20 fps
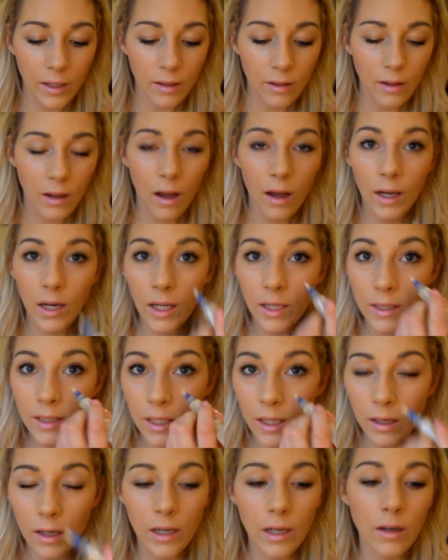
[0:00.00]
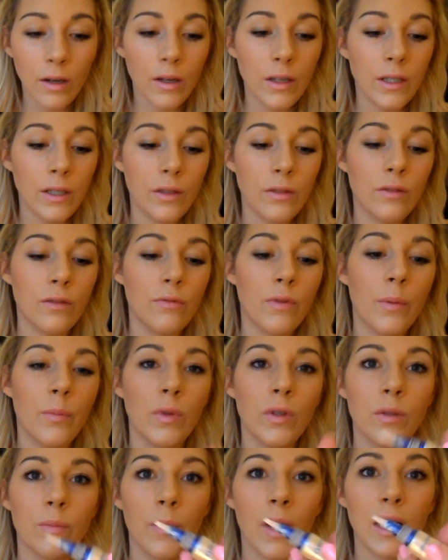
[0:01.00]
eye highlighter, and I'm going to use
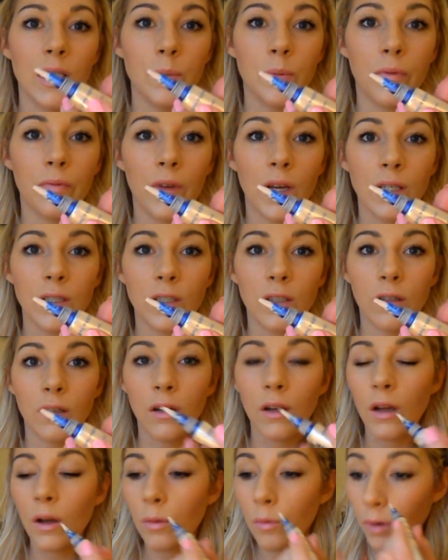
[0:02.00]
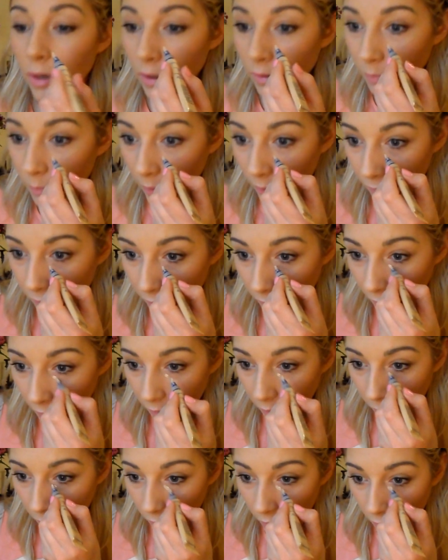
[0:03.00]
Rimmel's Match Perfection, one of my
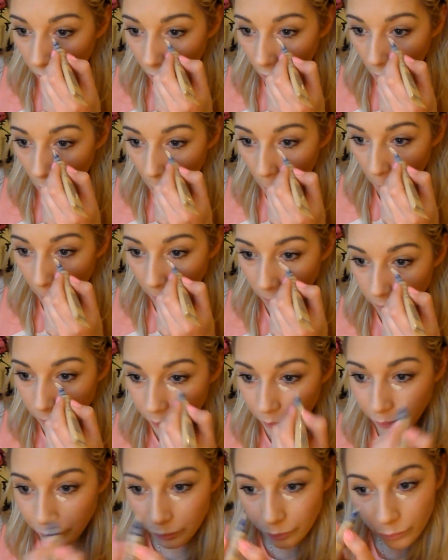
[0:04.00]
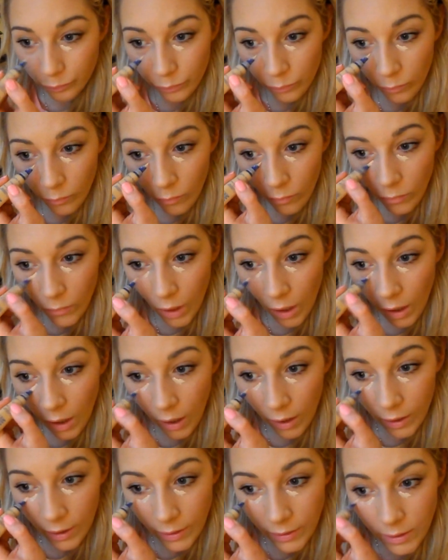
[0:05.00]
favourite
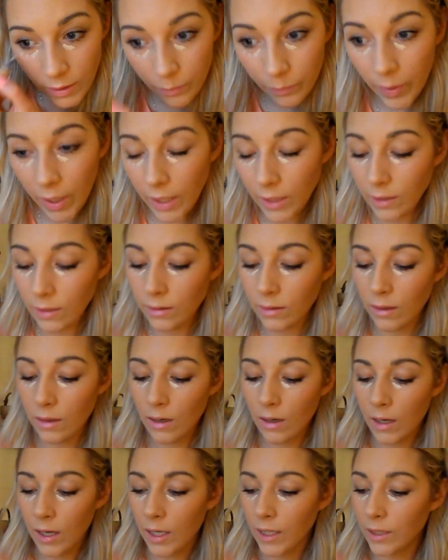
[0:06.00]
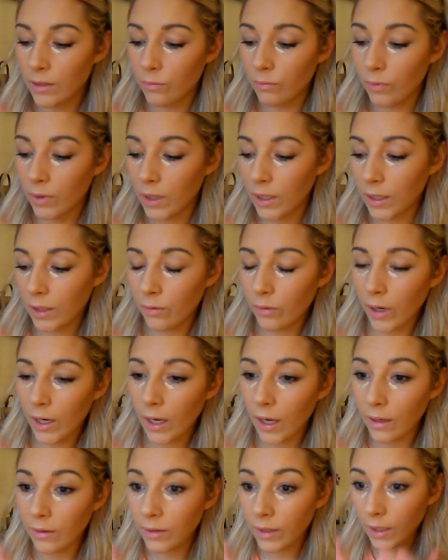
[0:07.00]
highlighting pens. It's really
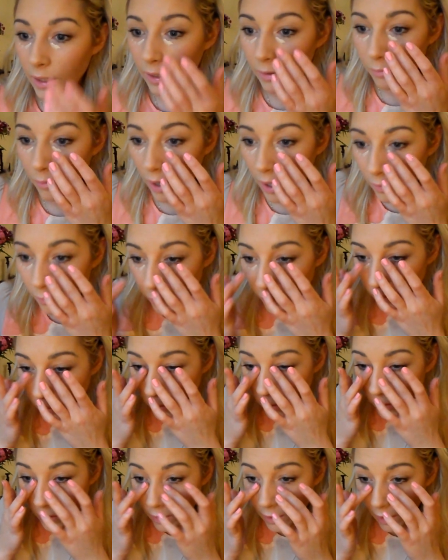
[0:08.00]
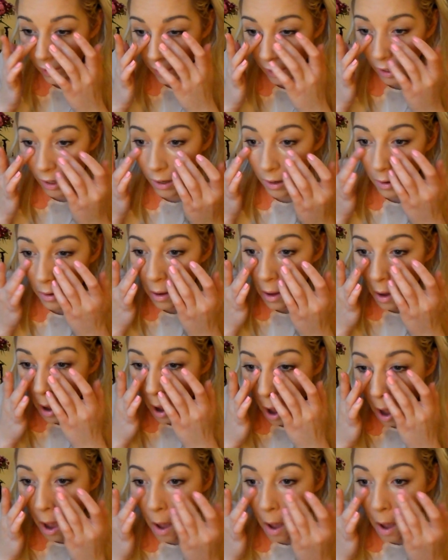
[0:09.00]
great. I think it rivals Touche Eclat.